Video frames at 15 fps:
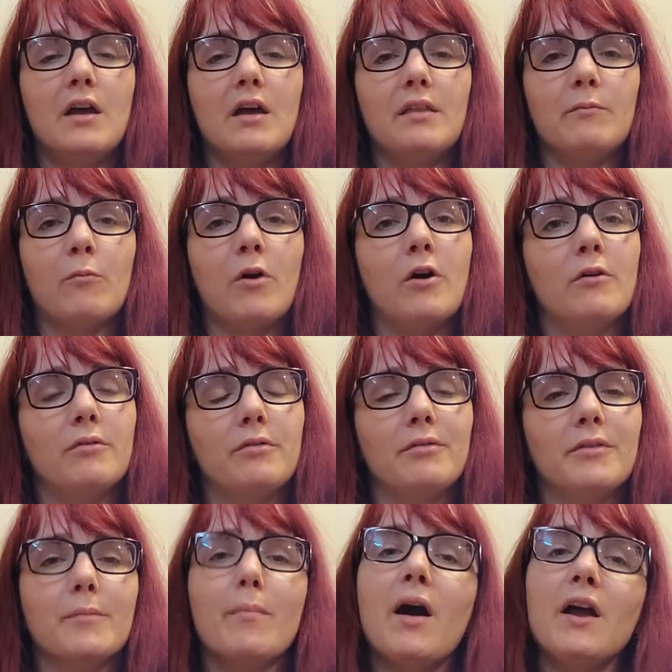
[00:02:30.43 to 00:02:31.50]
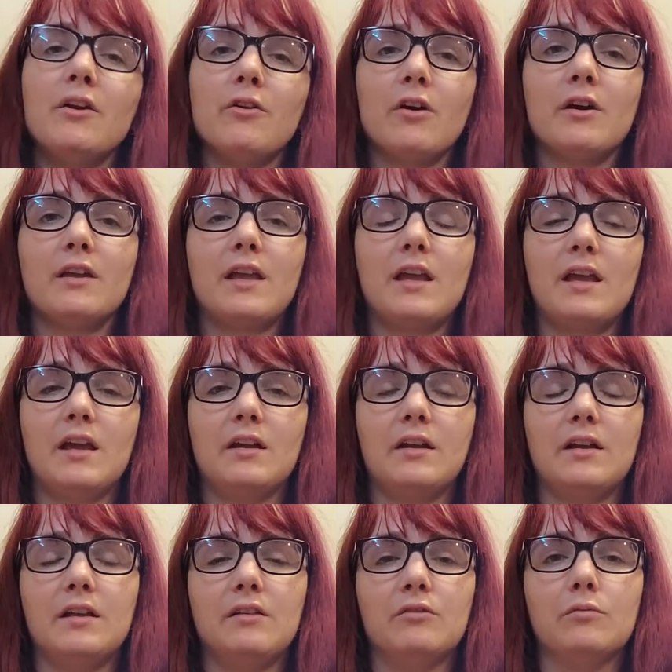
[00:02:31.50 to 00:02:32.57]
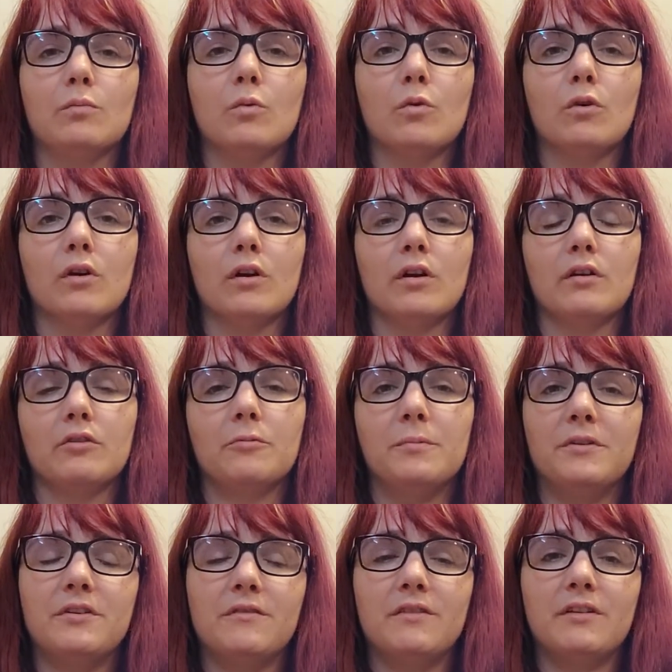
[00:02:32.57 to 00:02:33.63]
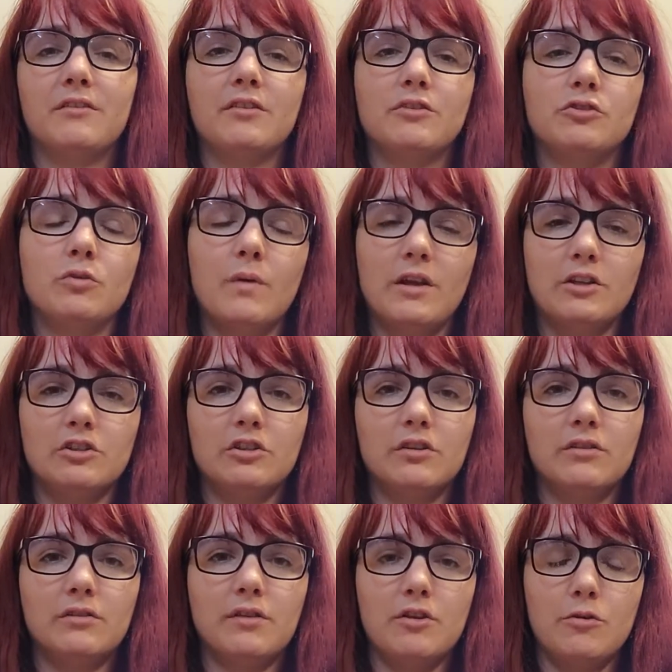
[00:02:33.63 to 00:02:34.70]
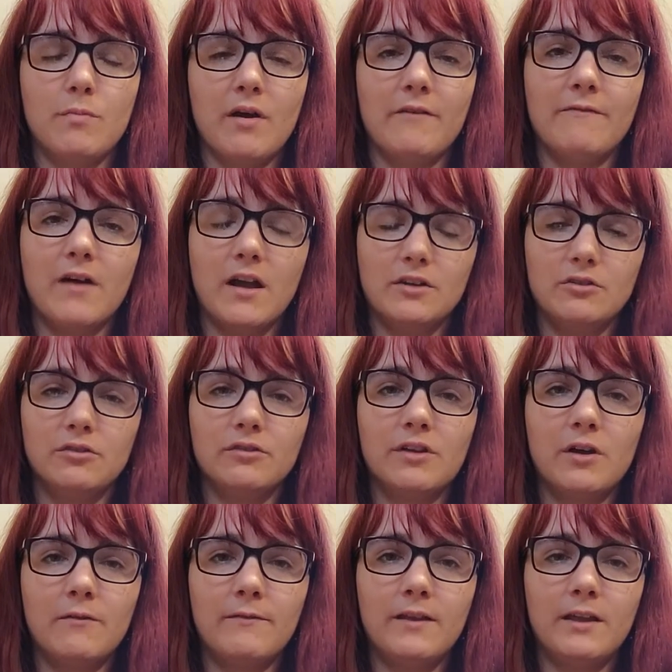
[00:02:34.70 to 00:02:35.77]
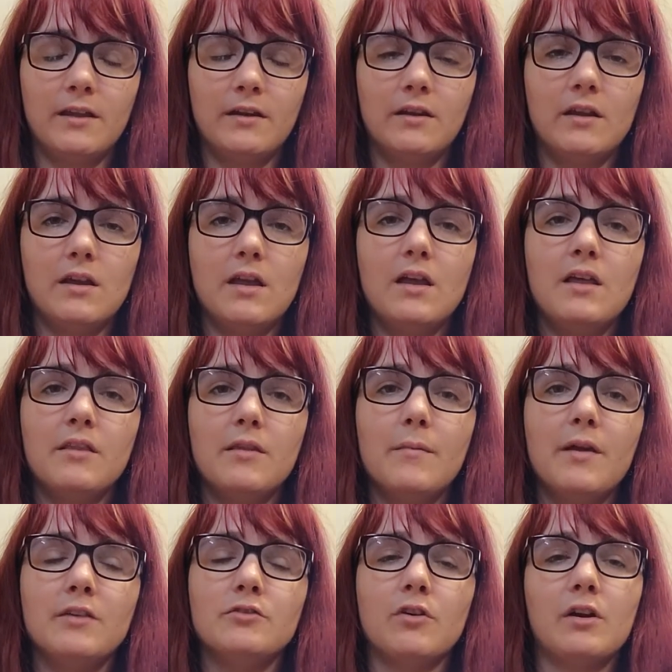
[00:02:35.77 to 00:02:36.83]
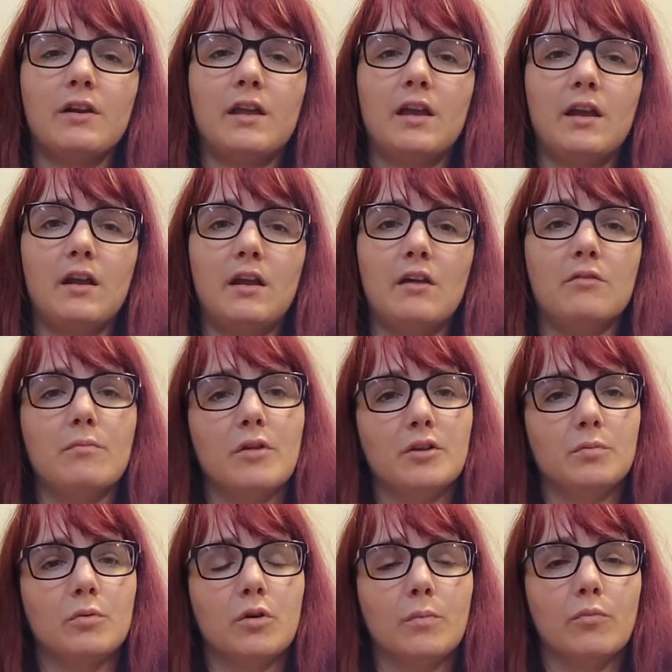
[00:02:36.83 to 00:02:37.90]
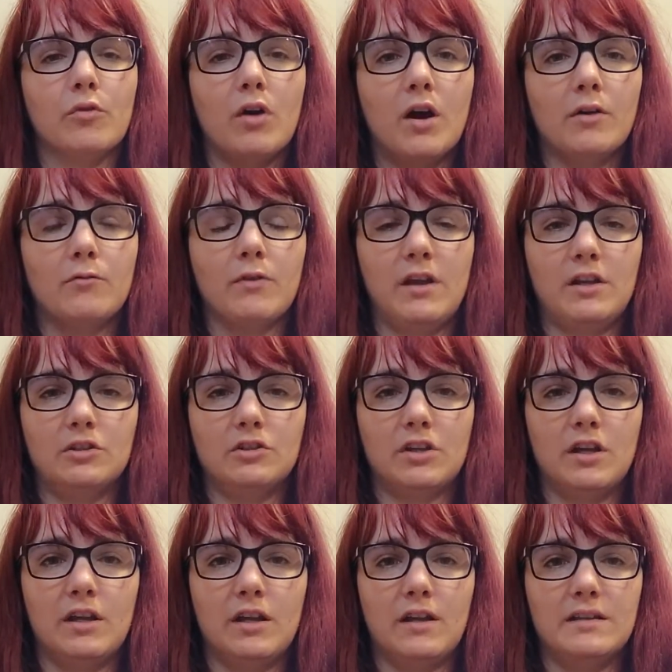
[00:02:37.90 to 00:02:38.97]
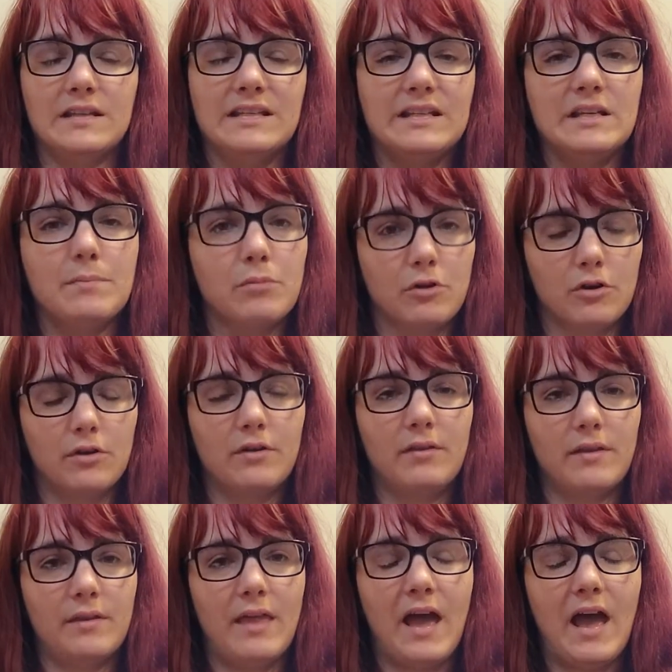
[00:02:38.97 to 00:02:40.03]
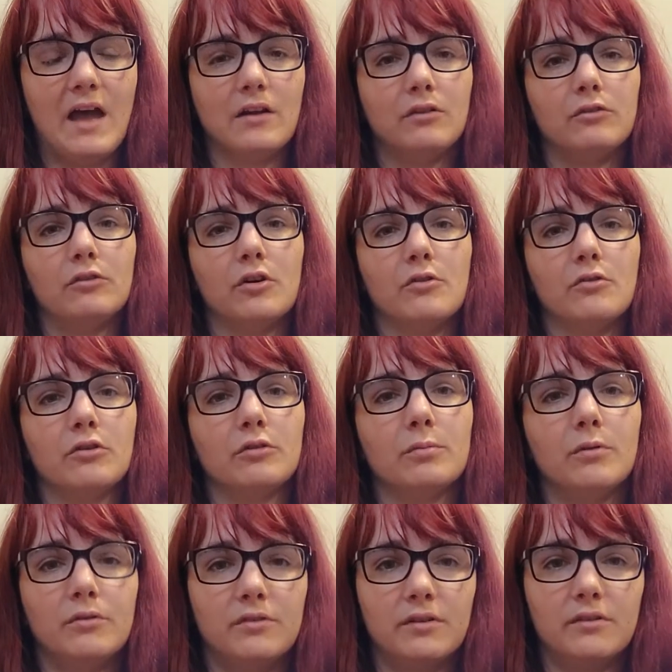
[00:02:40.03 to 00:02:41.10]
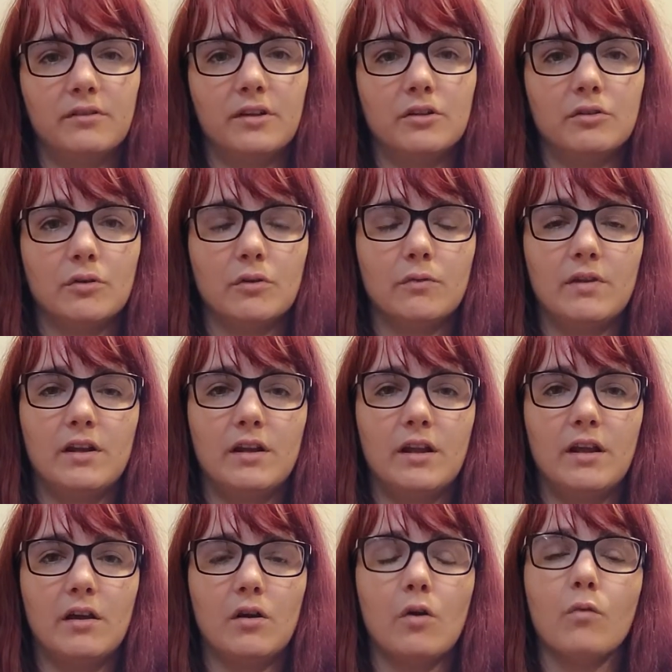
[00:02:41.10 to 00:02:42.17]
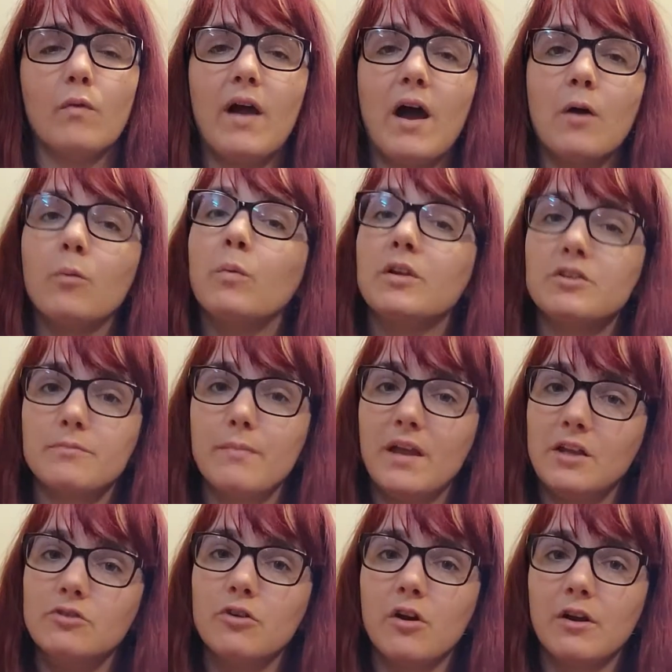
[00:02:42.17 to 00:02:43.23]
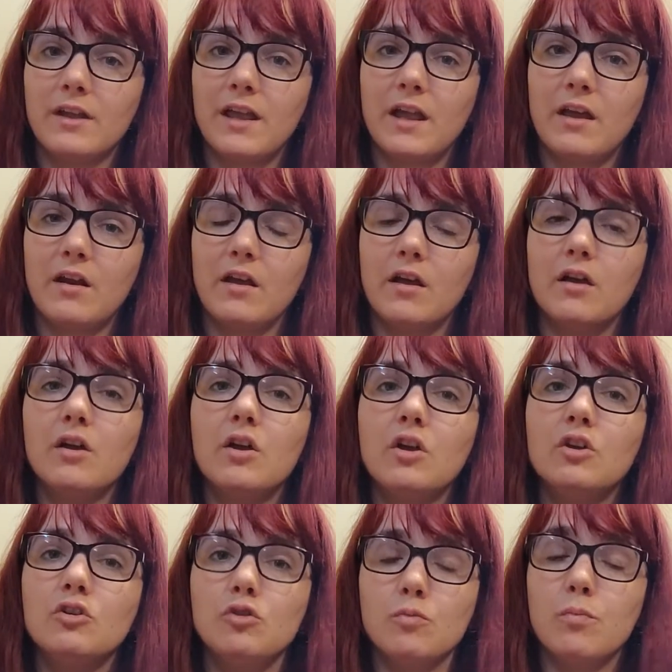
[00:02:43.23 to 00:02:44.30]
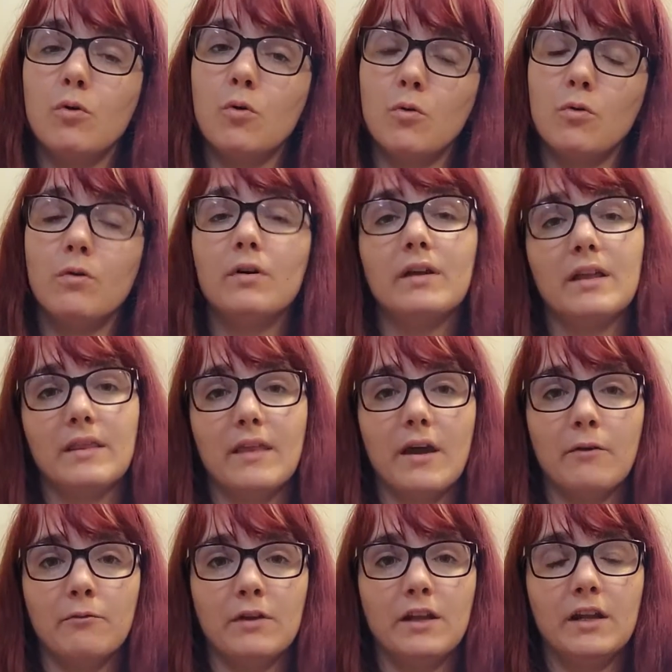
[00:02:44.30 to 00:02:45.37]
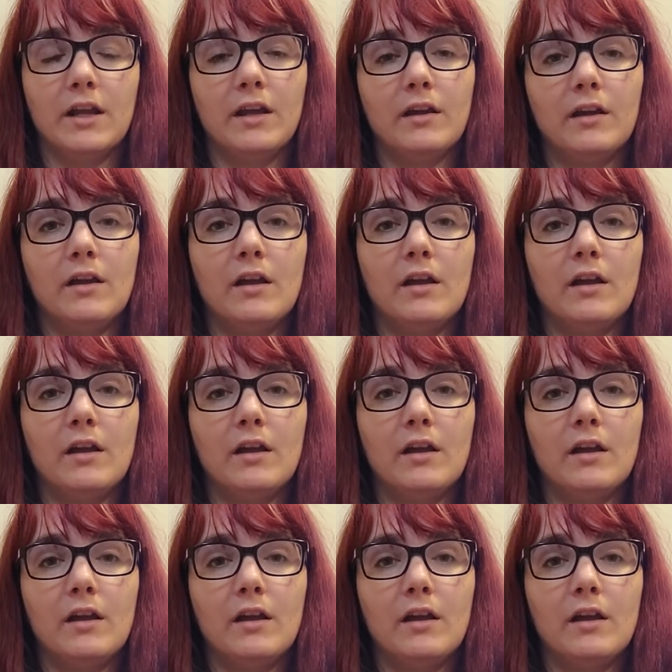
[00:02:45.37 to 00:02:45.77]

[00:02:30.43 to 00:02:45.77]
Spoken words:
while the minor arcana is more specific situations that you might find yourself in, the major arcana is much more broad-ranging and deeper than that. So you're supposed to center a reading around which major arcana you pull in that reading.